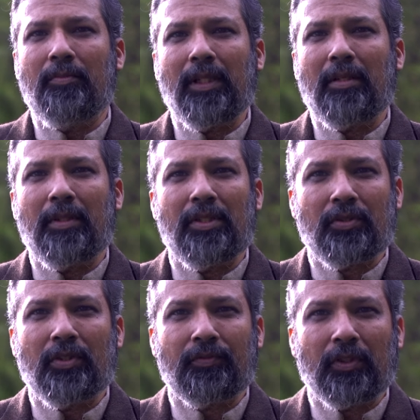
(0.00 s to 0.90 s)
to become a
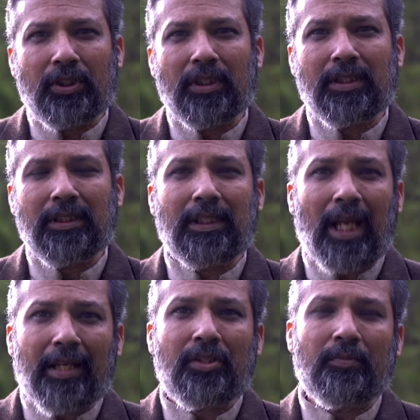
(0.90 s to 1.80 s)
resource for churches, it
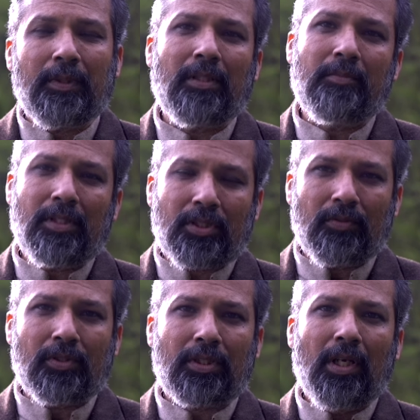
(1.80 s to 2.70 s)
had to become a
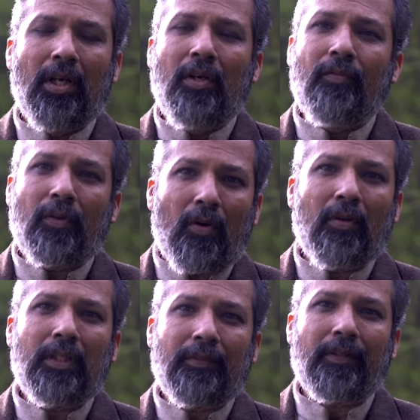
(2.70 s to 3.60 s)
resource for
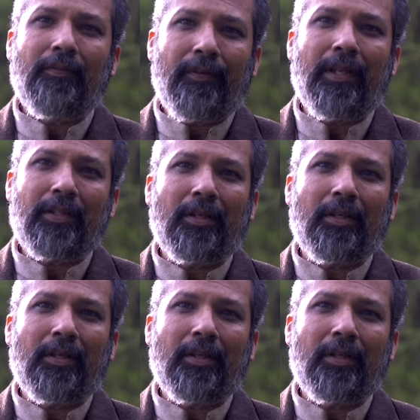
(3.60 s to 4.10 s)
all different faith